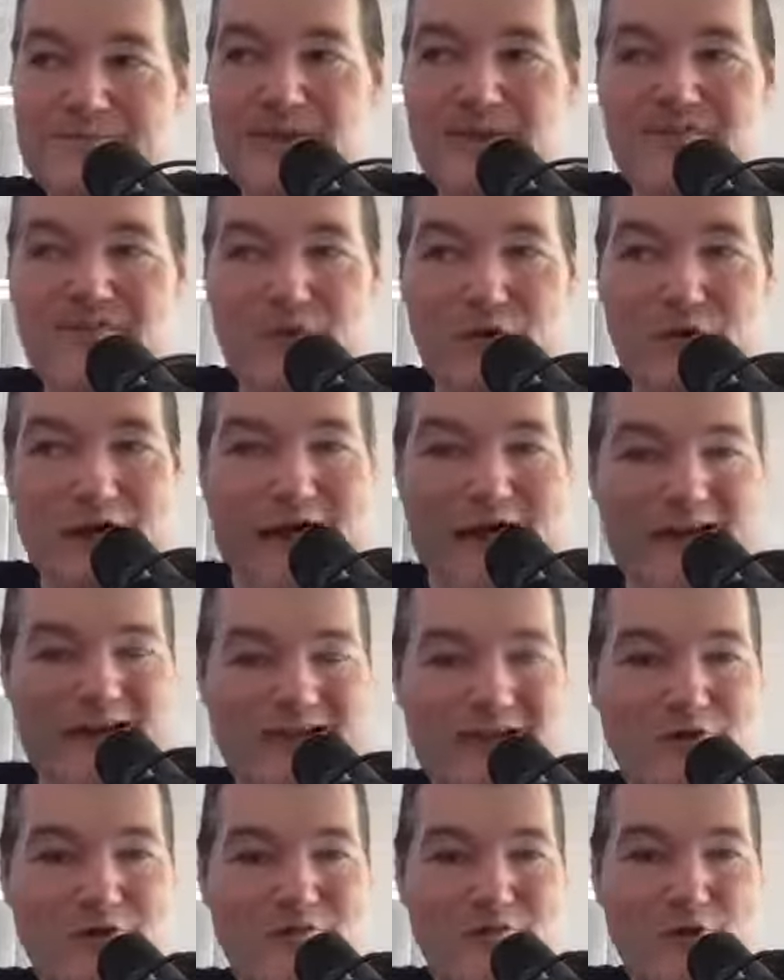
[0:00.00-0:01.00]
Thought I Had
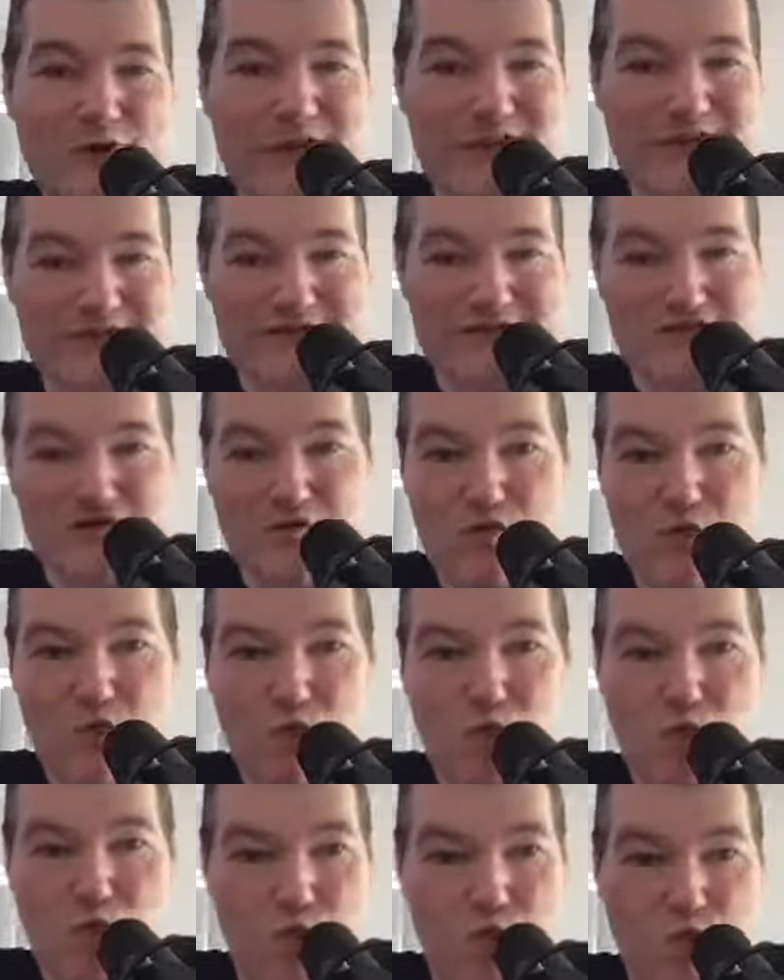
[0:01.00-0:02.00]
No Voice.
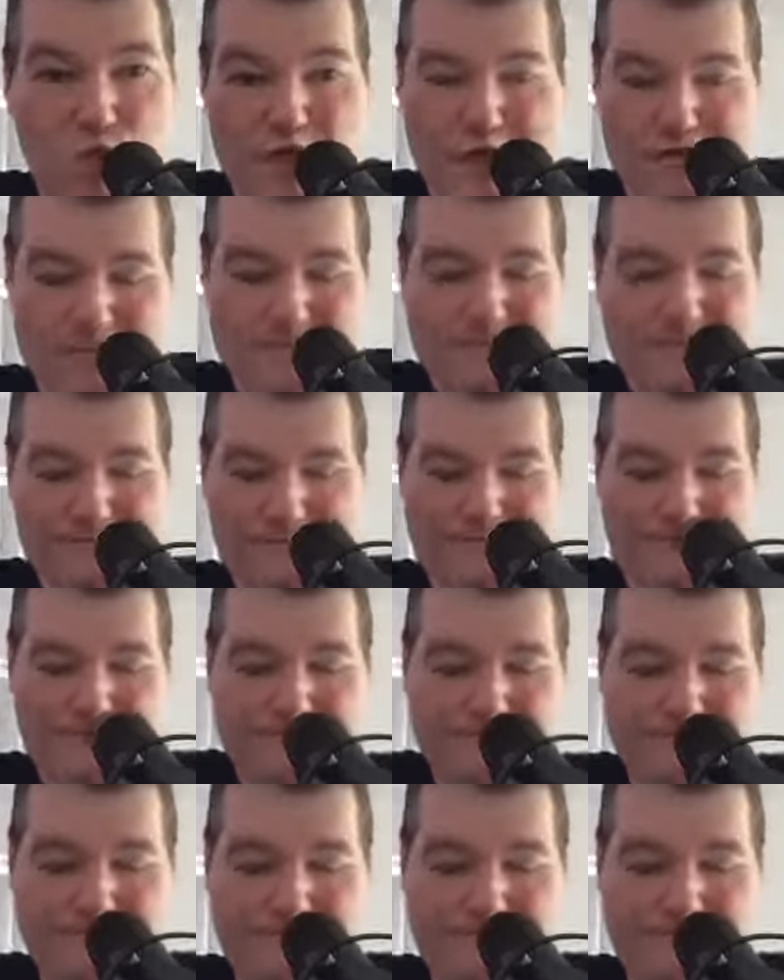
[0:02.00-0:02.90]
We've